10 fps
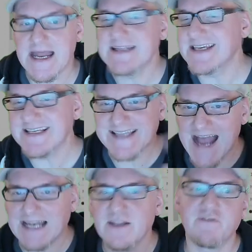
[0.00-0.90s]
That's
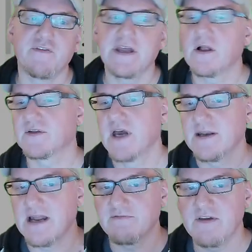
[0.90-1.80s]
exactly the field
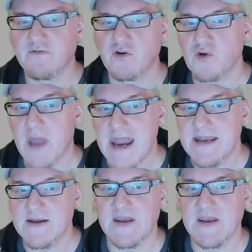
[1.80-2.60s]
that we've created